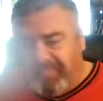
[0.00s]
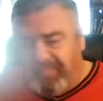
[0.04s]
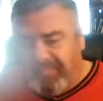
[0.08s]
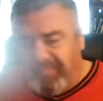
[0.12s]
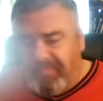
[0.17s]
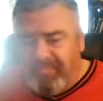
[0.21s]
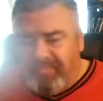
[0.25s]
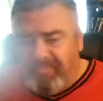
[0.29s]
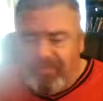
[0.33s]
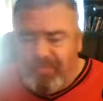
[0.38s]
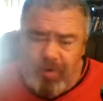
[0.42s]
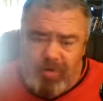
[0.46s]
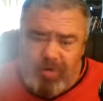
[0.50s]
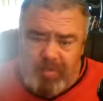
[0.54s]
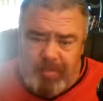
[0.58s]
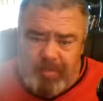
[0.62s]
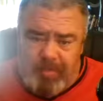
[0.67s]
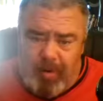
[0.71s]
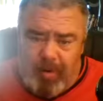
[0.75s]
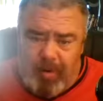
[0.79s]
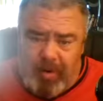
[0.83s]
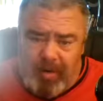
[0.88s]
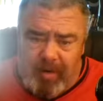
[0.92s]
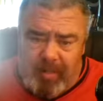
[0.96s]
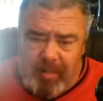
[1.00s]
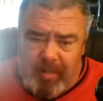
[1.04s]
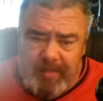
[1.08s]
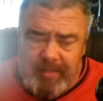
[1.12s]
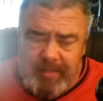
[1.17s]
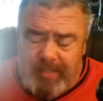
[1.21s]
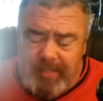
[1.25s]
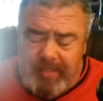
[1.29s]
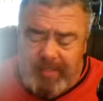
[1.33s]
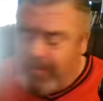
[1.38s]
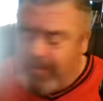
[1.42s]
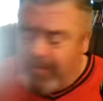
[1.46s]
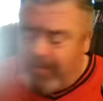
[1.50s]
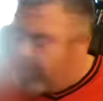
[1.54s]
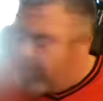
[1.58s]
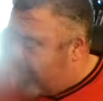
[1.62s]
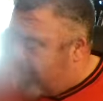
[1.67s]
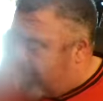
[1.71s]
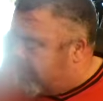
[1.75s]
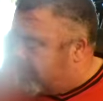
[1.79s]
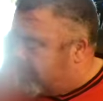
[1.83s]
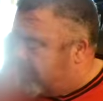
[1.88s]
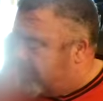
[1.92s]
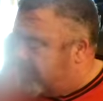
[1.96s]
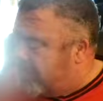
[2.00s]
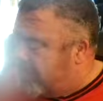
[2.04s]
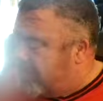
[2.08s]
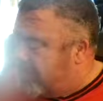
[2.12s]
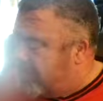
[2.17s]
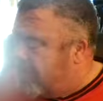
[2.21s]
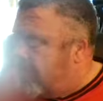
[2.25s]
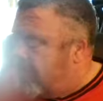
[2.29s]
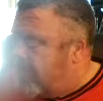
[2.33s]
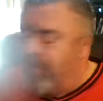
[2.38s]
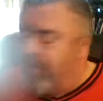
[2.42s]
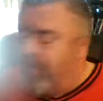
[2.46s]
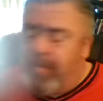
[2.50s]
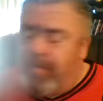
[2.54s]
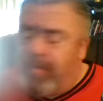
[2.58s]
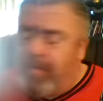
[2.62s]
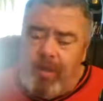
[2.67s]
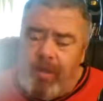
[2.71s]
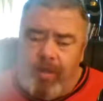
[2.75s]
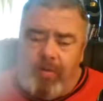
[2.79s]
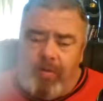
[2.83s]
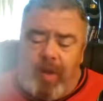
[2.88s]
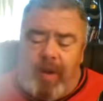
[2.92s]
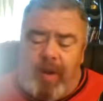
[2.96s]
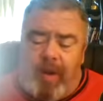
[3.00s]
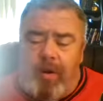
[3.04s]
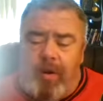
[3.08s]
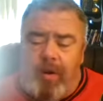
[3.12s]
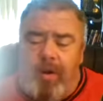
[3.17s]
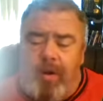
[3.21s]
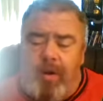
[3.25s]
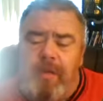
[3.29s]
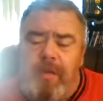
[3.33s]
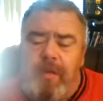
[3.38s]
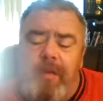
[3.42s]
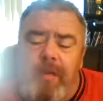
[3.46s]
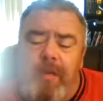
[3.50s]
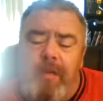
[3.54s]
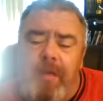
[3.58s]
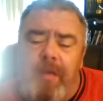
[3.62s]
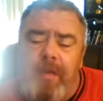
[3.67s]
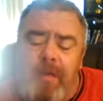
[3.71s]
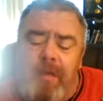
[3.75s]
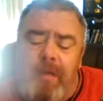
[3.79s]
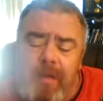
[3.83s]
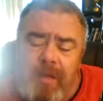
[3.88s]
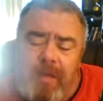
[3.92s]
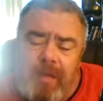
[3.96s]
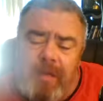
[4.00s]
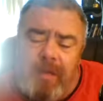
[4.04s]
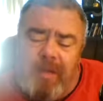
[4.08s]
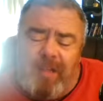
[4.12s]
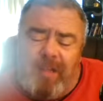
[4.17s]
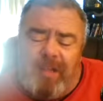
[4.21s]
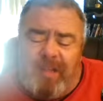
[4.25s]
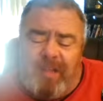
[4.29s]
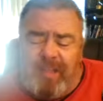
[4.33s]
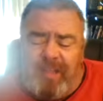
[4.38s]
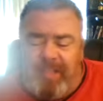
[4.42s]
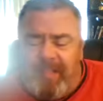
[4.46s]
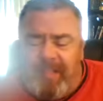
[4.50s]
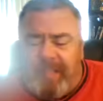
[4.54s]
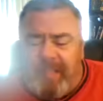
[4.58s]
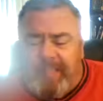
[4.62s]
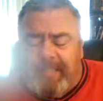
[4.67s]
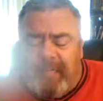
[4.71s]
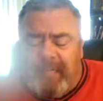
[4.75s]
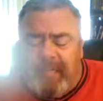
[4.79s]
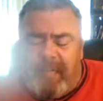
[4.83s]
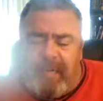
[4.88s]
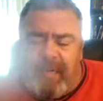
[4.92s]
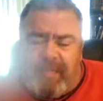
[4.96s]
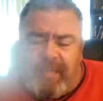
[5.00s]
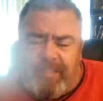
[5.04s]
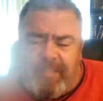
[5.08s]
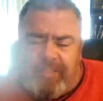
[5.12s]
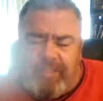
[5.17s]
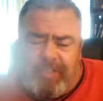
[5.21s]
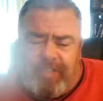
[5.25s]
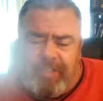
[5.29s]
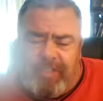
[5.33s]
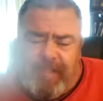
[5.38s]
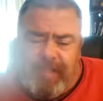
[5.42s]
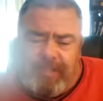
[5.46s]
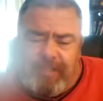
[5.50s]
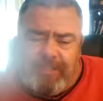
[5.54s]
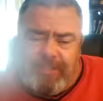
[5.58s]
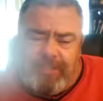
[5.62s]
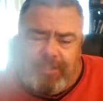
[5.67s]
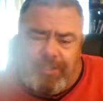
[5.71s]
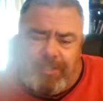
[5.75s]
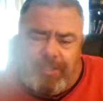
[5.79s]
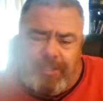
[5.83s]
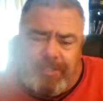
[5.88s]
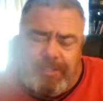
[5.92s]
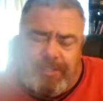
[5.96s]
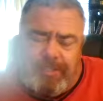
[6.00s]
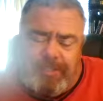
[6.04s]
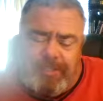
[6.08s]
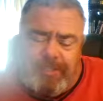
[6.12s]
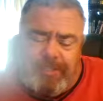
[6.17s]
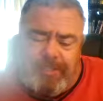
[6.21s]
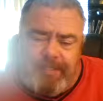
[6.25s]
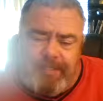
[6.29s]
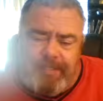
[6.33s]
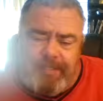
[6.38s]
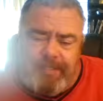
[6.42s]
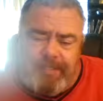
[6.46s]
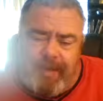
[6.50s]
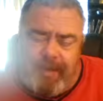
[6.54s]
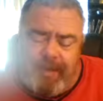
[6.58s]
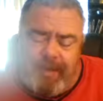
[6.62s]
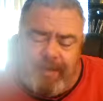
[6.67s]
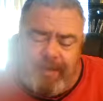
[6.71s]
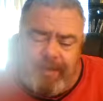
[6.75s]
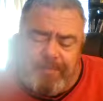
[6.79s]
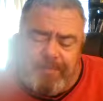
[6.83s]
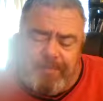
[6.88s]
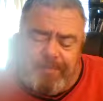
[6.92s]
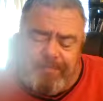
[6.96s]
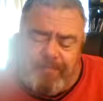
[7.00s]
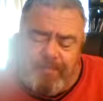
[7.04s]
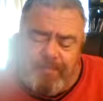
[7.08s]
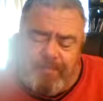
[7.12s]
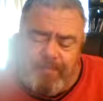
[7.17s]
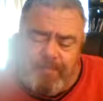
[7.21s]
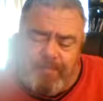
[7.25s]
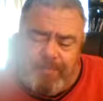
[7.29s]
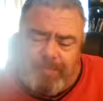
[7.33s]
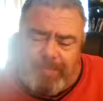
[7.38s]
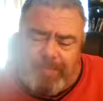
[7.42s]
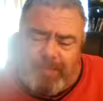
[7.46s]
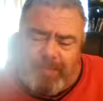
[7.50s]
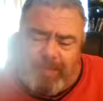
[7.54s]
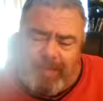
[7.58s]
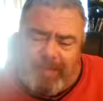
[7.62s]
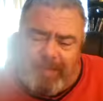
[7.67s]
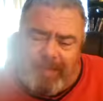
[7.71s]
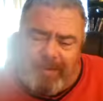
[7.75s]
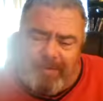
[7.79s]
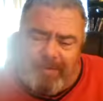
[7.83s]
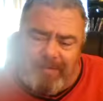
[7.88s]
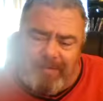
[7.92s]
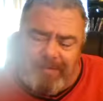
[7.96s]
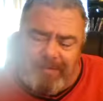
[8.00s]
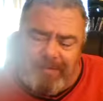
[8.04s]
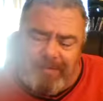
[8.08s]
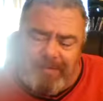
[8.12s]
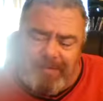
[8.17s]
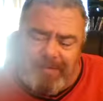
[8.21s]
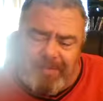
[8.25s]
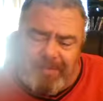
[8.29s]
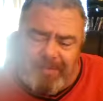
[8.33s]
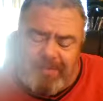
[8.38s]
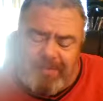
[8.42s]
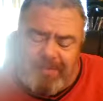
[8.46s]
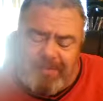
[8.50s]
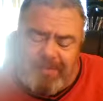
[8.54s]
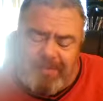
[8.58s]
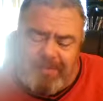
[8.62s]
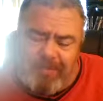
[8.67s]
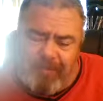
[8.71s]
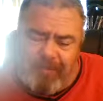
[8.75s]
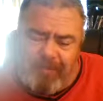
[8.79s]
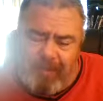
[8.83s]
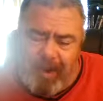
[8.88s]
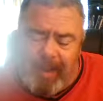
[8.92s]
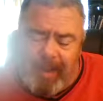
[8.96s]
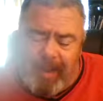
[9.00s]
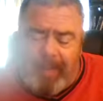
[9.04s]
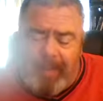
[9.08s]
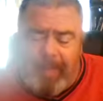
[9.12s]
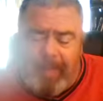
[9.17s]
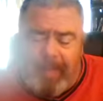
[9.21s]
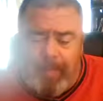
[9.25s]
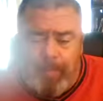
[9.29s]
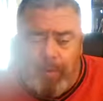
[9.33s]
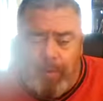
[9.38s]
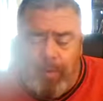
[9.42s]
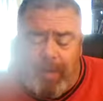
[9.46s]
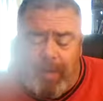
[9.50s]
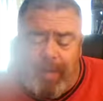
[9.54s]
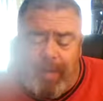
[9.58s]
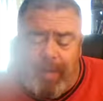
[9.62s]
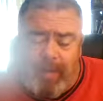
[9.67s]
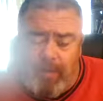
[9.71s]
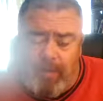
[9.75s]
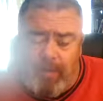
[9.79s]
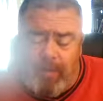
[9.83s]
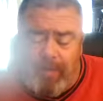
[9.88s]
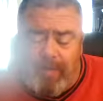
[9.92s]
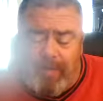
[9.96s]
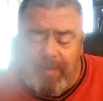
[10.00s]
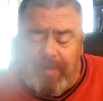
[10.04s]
Rosenberg seems to actually be a good writer. There's a little exchange between Frank and Moon Knight, who